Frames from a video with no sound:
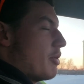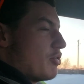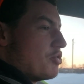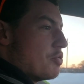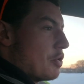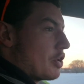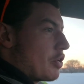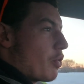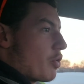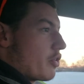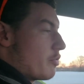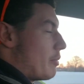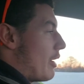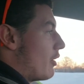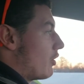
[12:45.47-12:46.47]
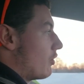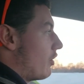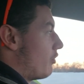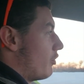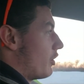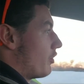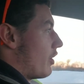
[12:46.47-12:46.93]
200 horsepower,
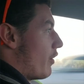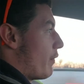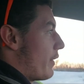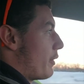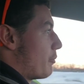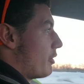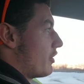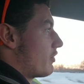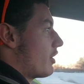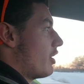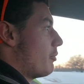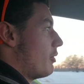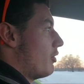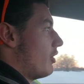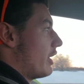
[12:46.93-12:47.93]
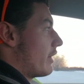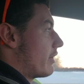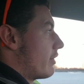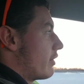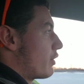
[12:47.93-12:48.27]
roughly around there, but it's got about like